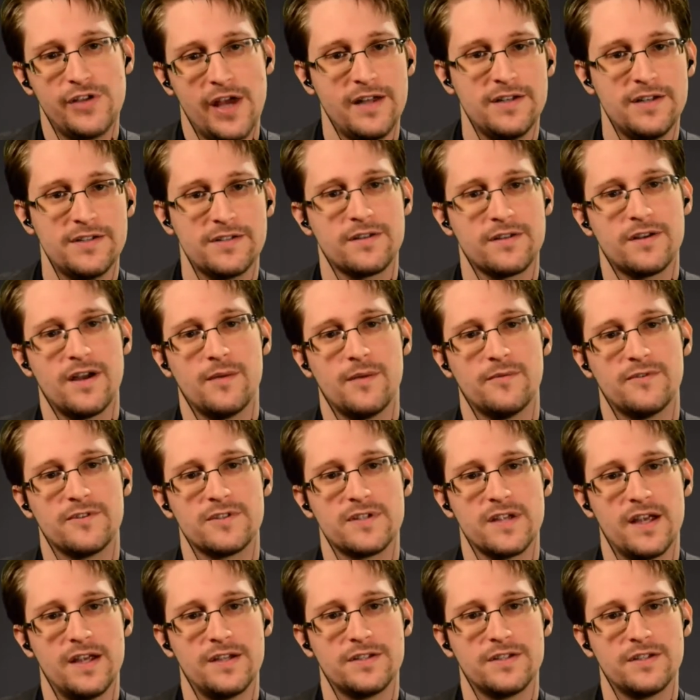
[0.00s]
changed the
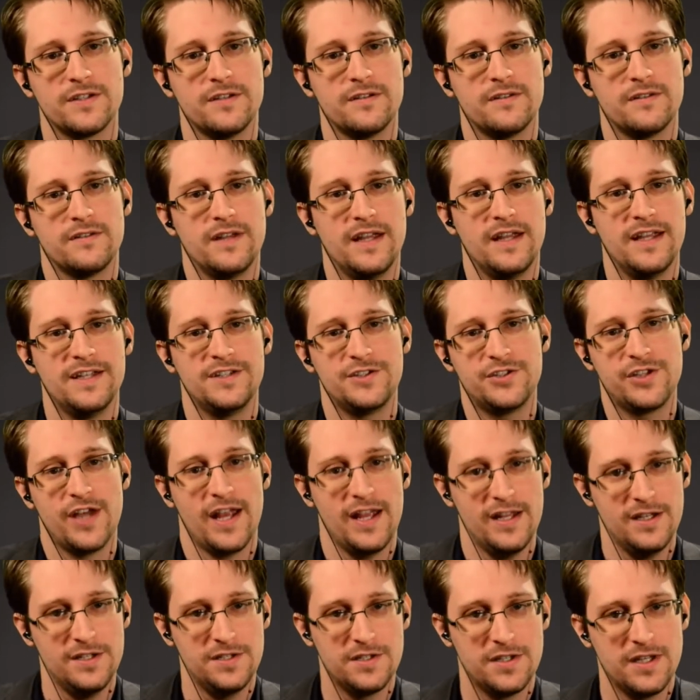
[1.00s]
conversation. It
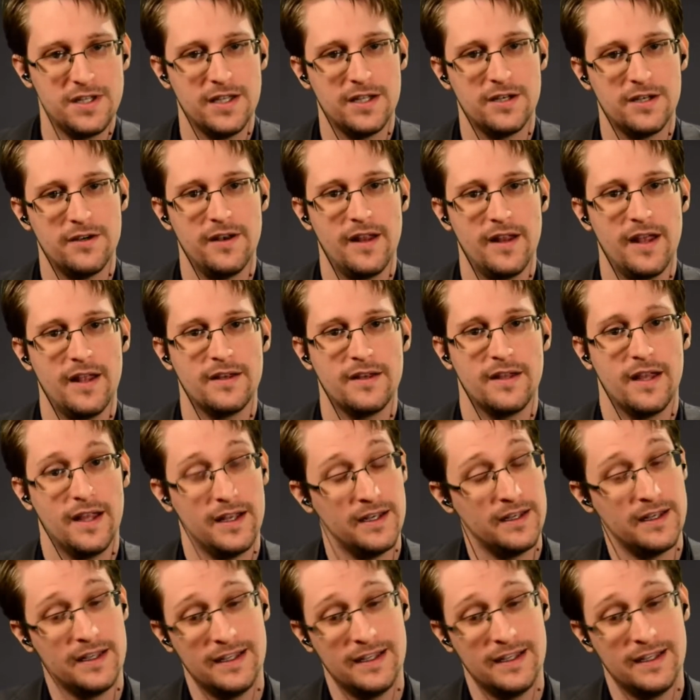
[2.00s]
changed the internet,